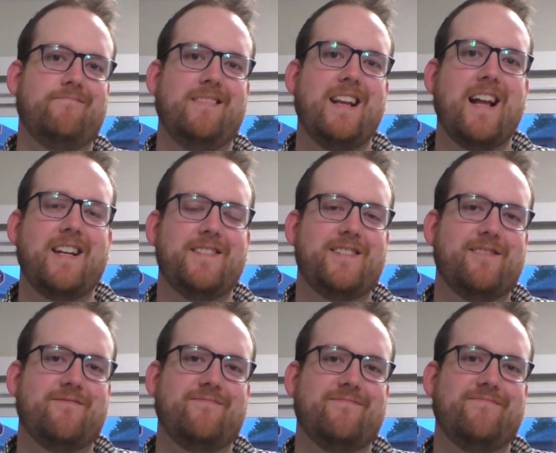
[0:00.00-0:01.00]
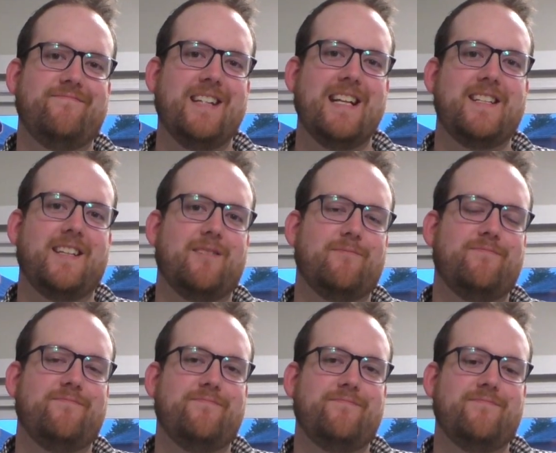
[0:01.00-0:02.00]
not into it, not
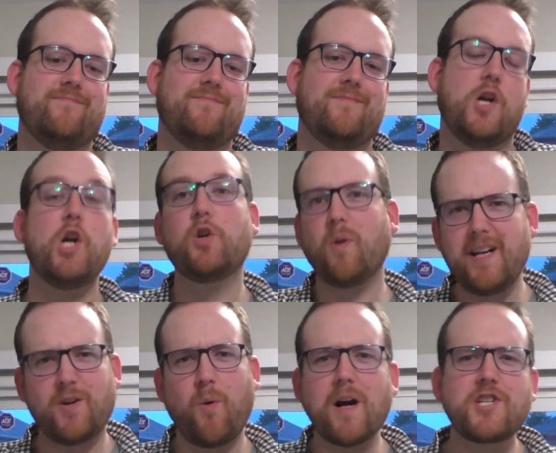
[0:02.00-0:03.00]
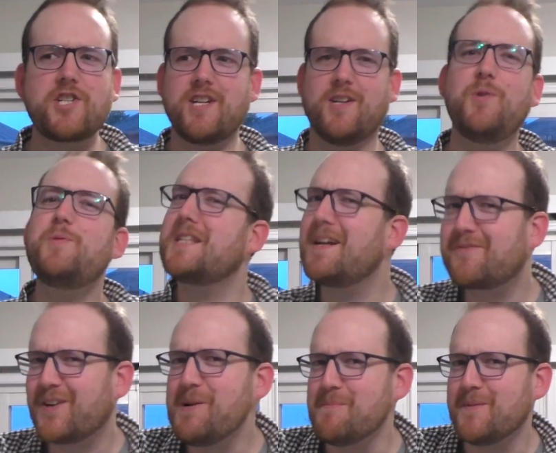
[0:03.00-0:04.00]
digging. Great question. Who's that from?